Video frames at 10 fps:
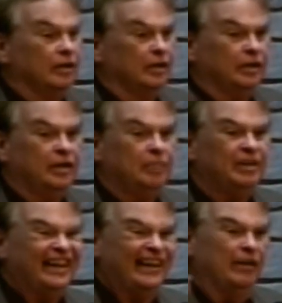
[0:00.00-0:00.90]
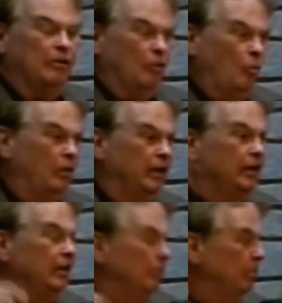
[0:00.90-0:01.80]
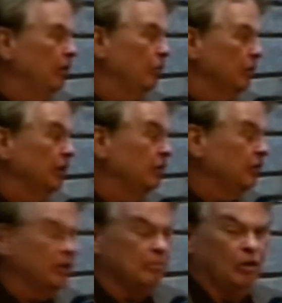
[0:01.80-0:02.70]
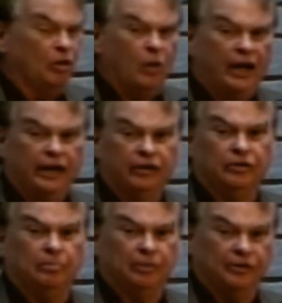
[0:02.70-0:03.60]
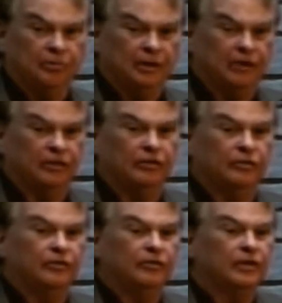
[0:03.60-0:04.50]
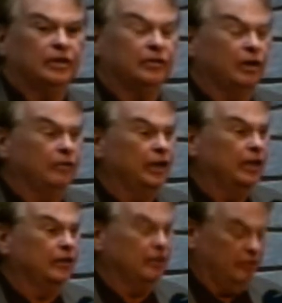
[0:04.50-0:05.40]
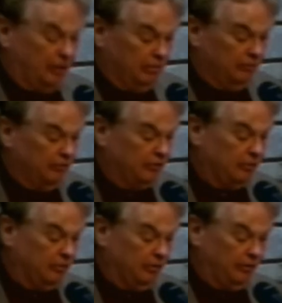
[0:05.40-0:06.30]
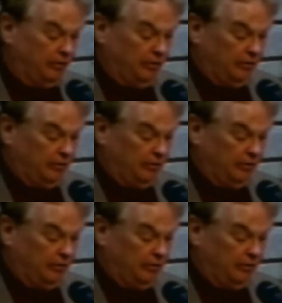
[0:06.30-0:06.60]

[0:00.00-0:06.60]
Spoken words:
Keeping that, and part of what they talk about, wider perspective of that type of truth.